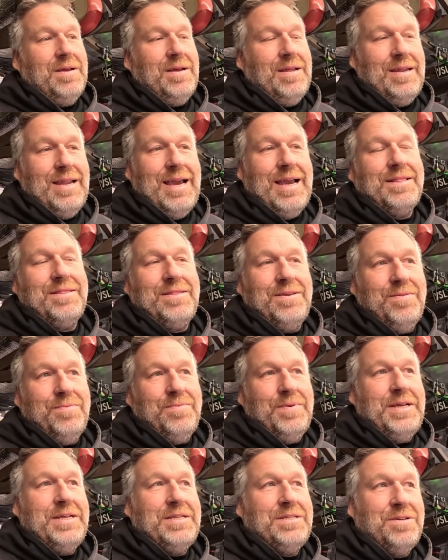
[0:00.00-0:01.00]
a lad that
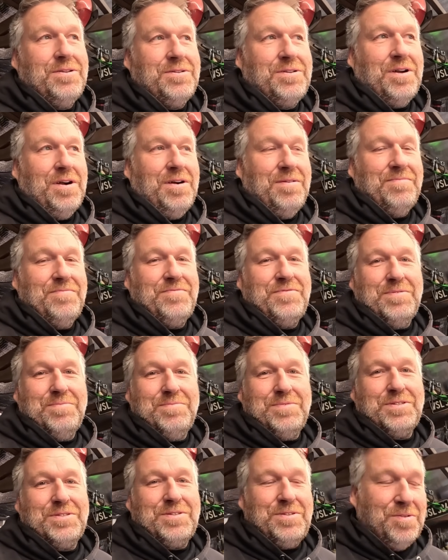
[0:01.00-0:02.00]
we took on
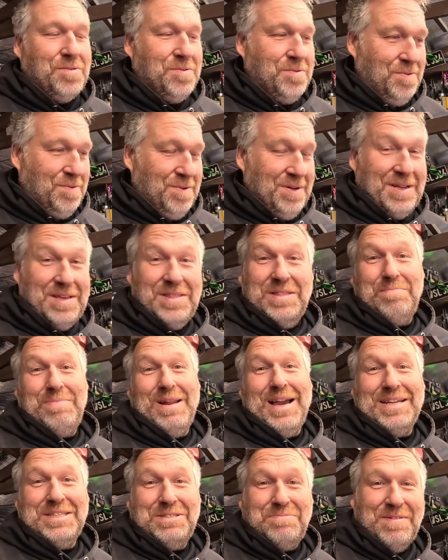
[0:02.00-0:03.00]
from school in the
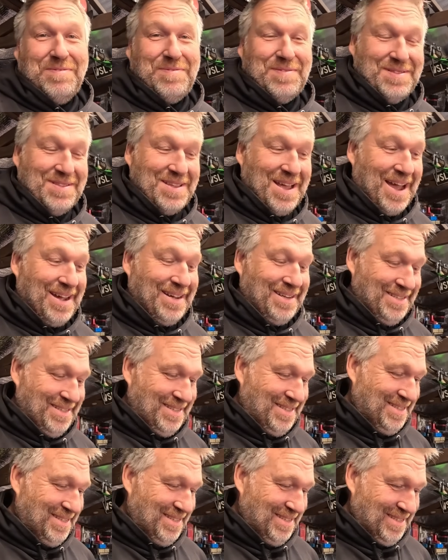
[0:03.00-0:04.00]
blacksmithing
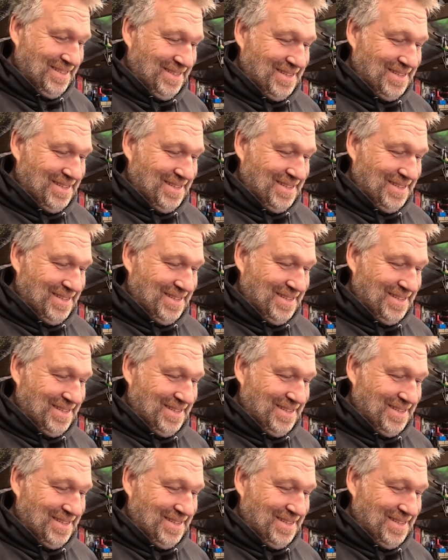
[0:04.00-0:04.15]
days,